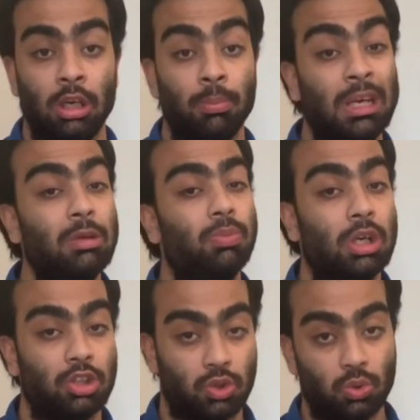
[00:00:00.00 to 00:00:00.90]
Many
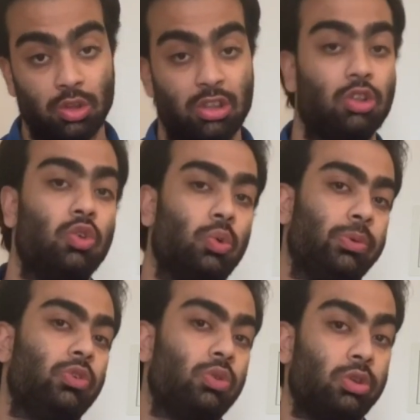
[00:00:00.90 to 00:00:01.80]
British students and
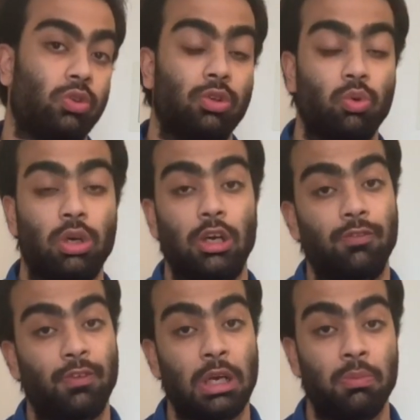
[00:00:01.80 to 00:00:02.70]
European students also
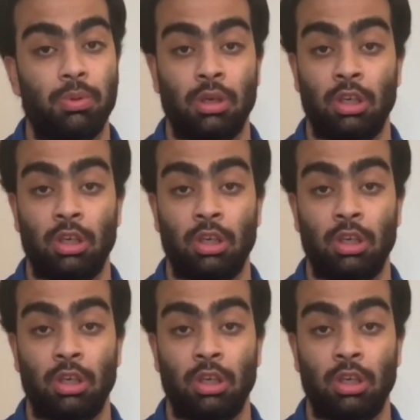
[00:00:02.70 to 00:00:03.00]
can't find